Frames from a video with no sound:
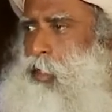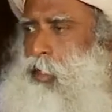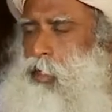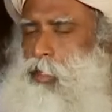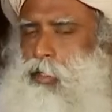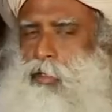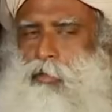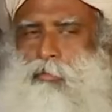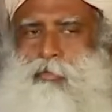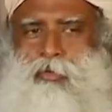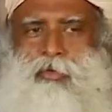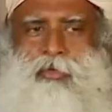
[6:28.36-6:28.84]

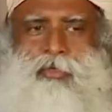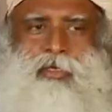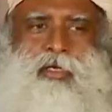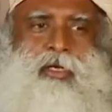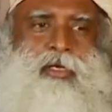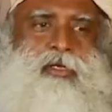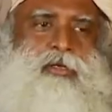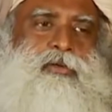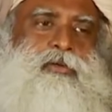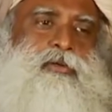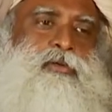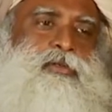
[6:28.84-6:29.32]
A remote
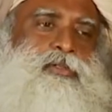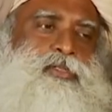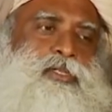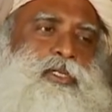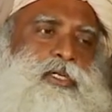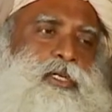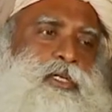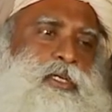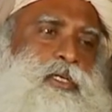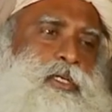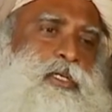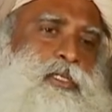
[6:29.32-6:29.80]
controlled
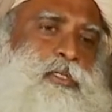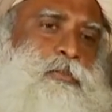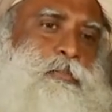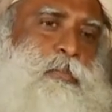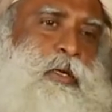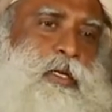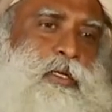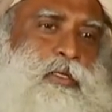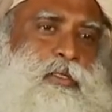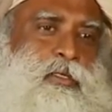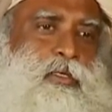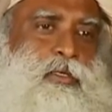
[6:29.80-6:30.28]
chicken is
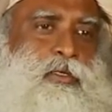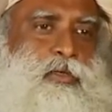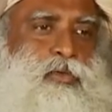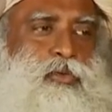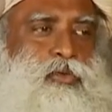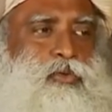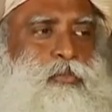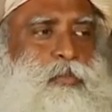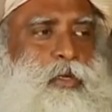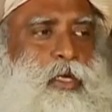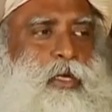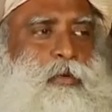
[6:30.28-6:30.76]
better than
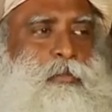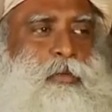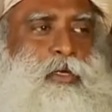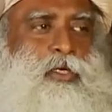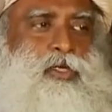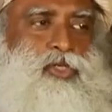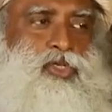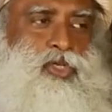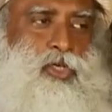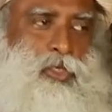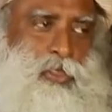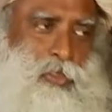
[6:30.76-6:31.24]
you becoming
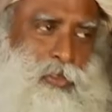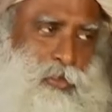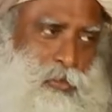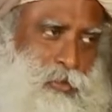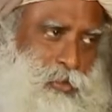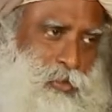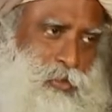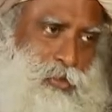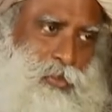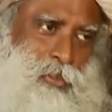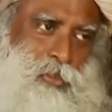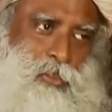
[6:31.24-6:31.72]
a chicken,
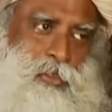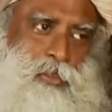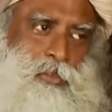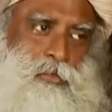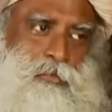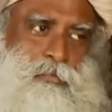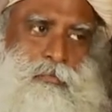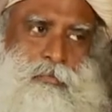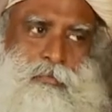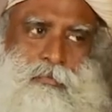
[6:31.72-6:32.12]
isn't it?